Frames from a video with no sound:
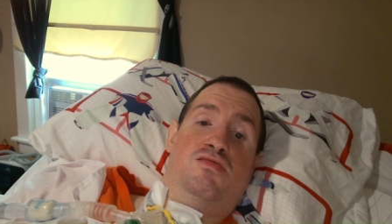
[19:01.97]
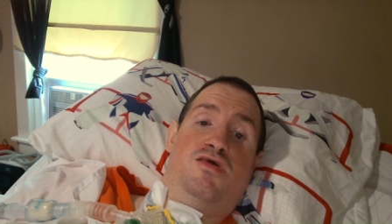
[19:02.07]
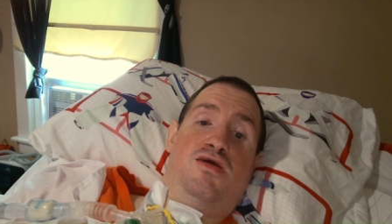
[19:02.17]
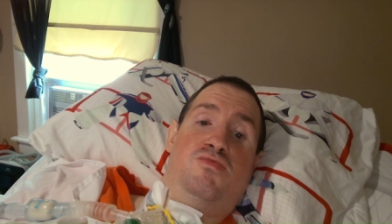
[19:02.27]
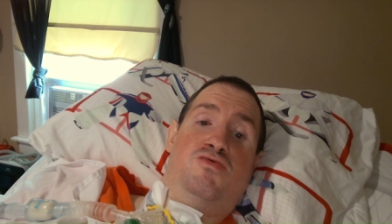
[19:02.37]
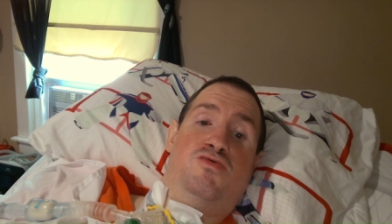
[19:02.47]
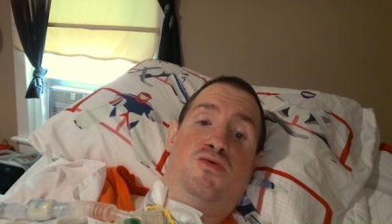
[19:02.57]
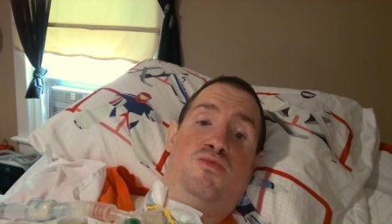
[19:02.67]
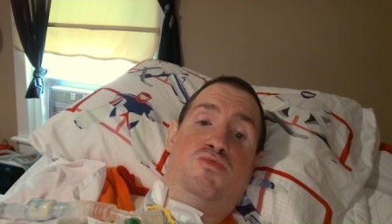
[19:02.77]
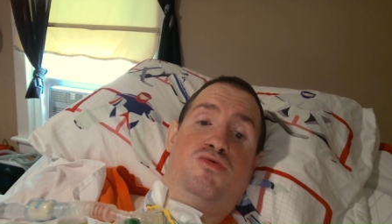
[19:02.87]
Dave
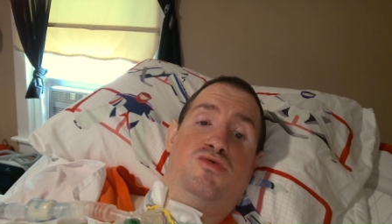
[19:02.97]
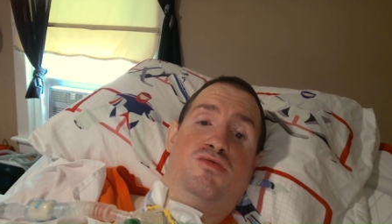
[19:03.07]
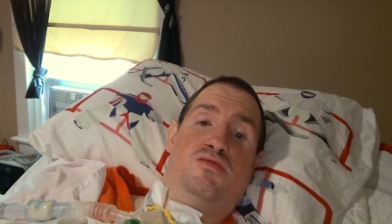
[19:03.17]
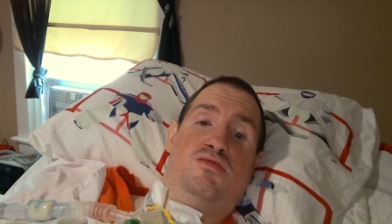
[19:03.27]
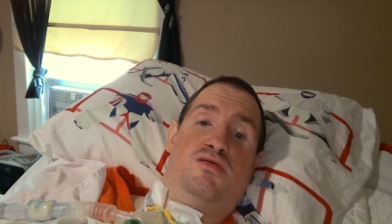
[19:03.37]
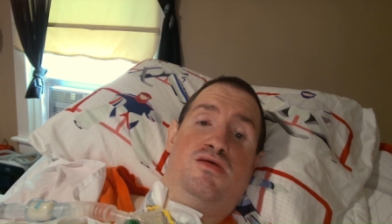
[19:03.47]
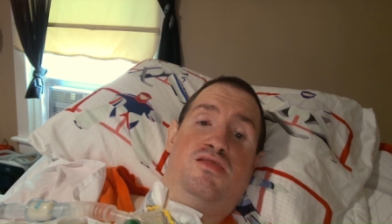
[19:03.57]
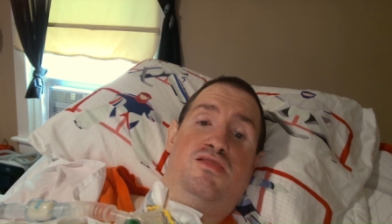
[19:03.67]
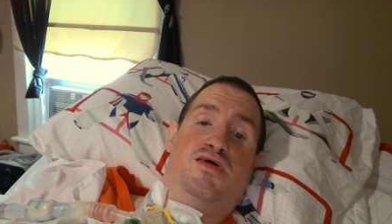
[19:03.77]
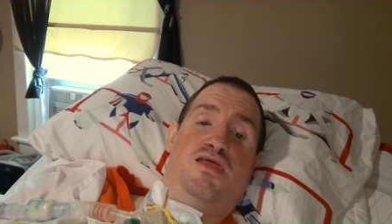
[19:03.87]
Schultz.
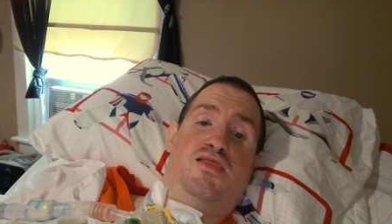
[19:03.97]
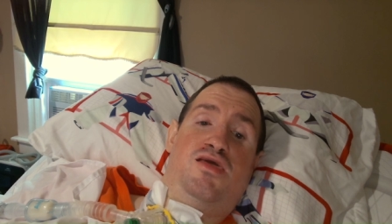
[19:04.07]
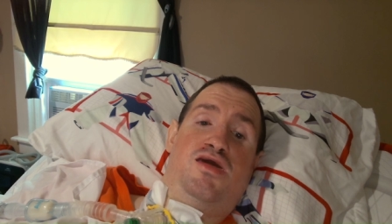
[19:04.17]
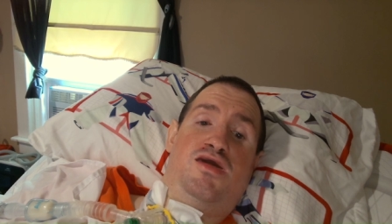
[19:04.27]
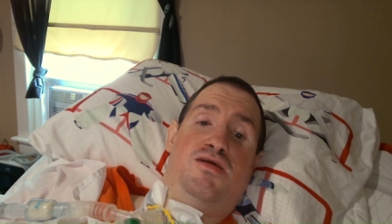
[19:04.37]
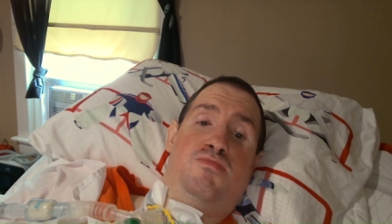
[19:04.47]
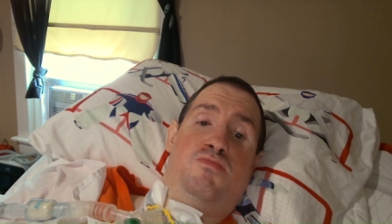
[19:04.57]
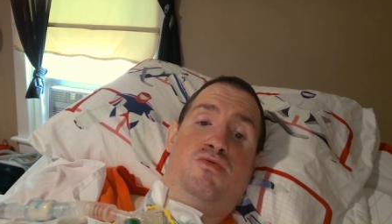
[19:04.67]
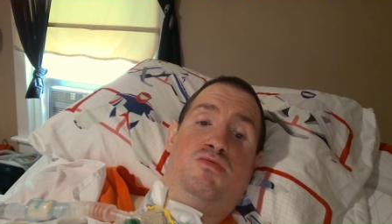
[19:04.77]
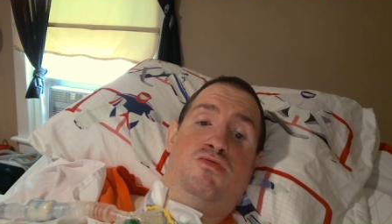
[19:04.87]
That name
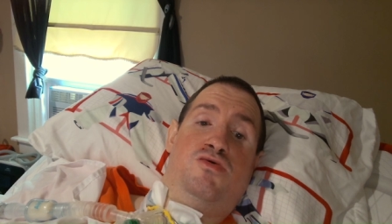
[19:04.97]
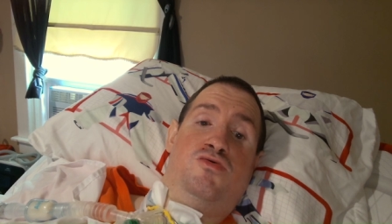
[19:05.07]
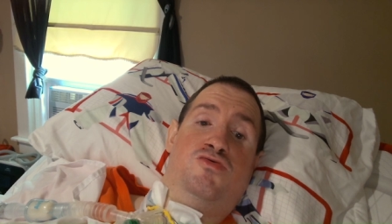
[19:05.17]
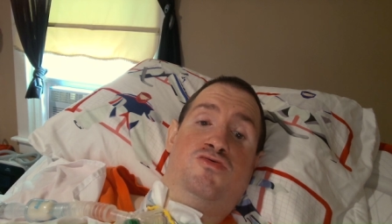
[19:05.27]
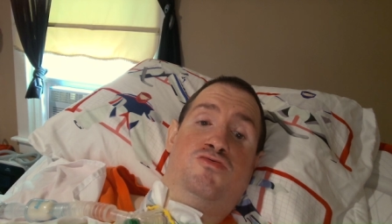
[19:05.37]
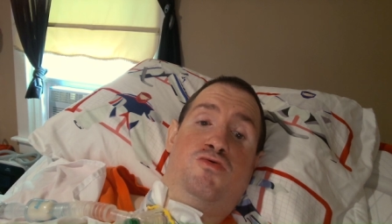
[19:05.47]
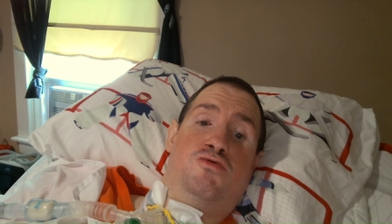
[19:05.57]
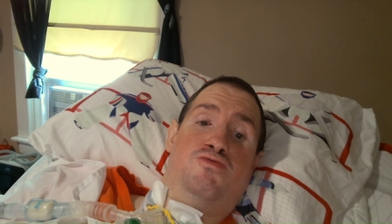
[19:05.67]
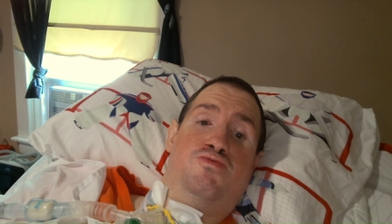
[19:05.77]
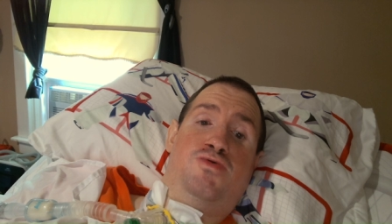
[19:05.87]
struck
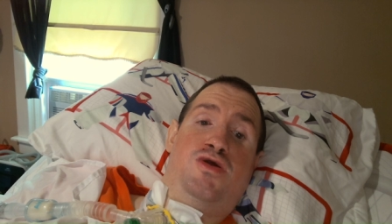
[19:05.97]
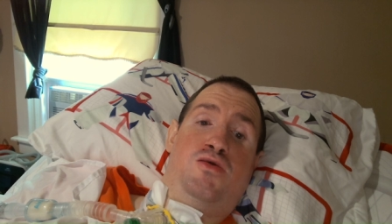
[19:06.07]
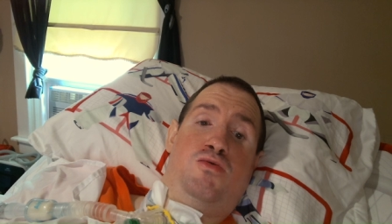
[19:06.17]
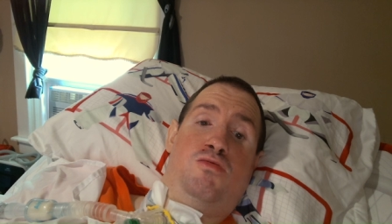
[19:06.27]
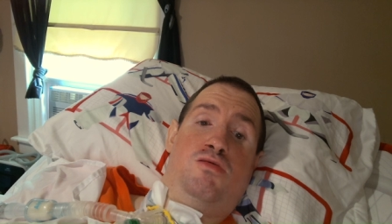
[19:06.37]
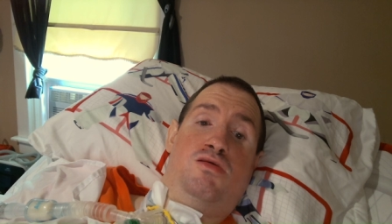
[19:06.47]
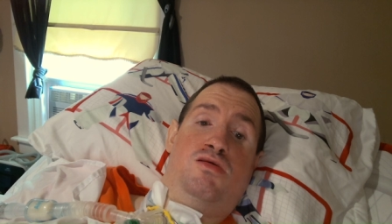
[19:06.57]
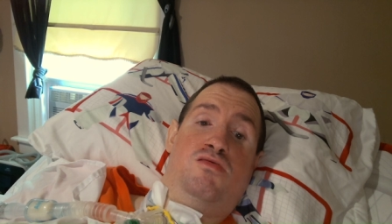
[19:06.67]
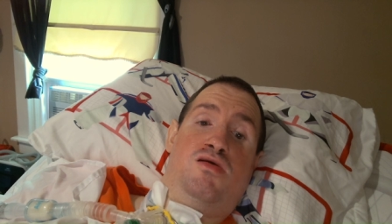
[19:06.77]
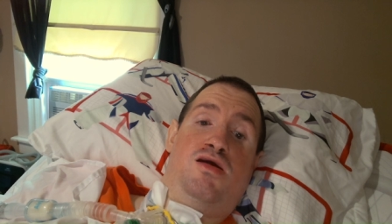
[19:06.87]
fear
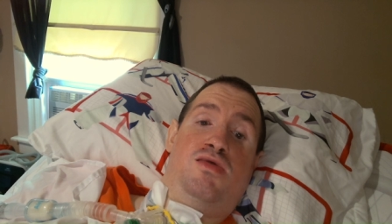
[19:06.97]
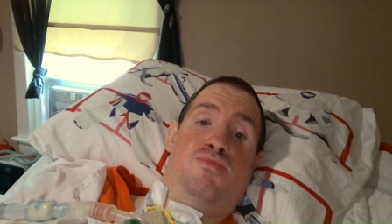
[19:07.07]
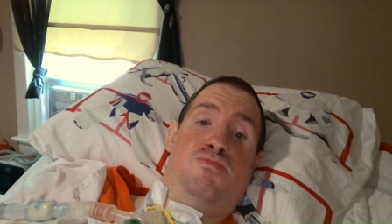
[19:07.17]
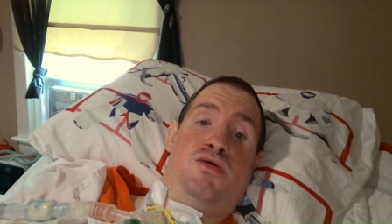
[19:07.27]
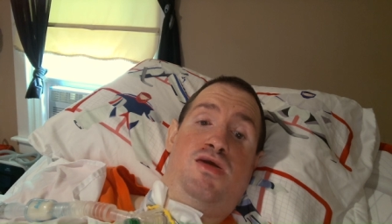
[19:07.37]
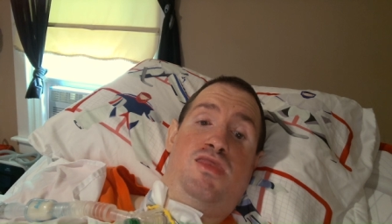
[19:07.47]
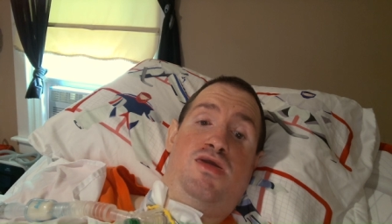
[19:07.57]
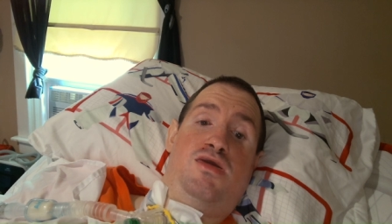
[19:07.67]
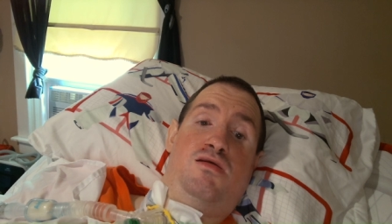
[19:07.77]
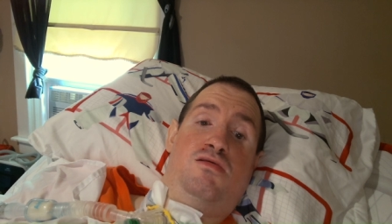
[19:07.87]
in
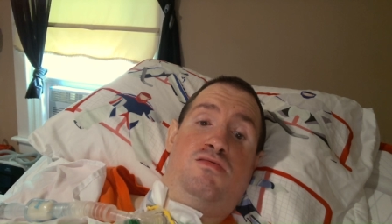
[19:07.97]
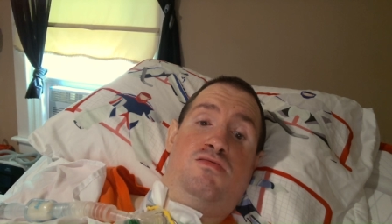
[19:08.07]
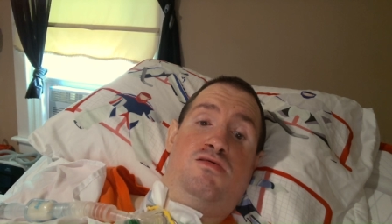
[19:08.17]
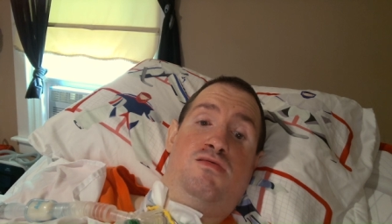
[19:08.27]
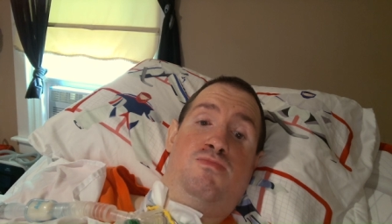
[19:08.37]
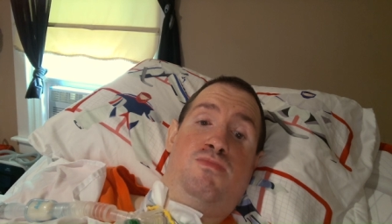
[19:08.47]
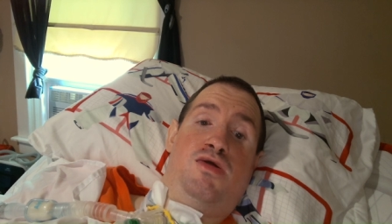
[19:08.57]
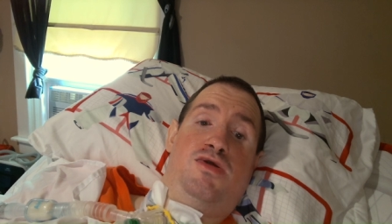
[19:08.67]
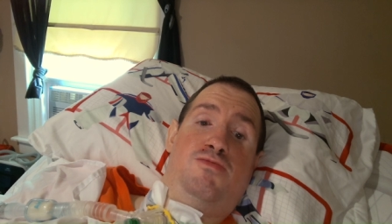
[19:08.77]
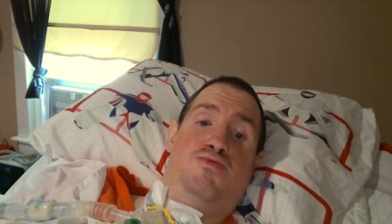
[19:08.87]
many,
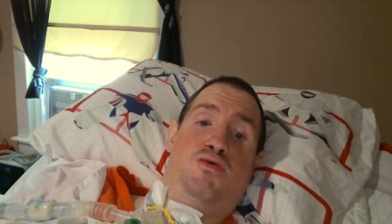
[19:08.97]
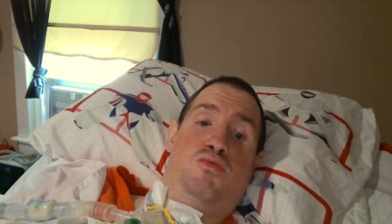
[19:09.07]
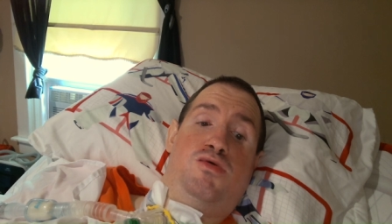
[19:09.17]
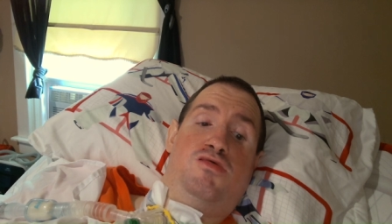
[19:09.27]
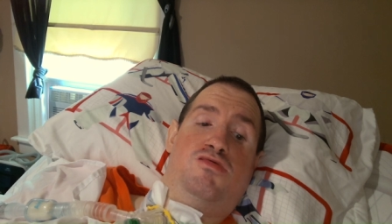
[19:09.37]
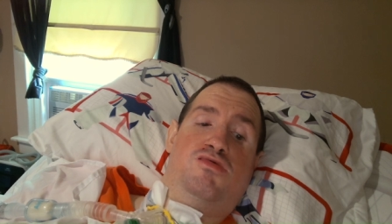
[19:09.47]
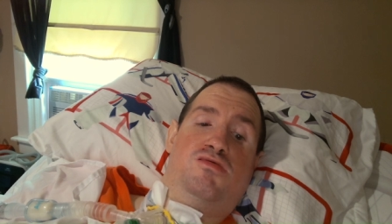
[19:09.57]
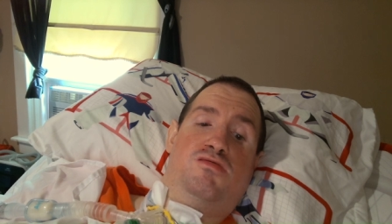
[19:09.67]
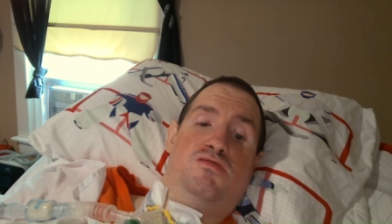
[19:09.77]
many opponents.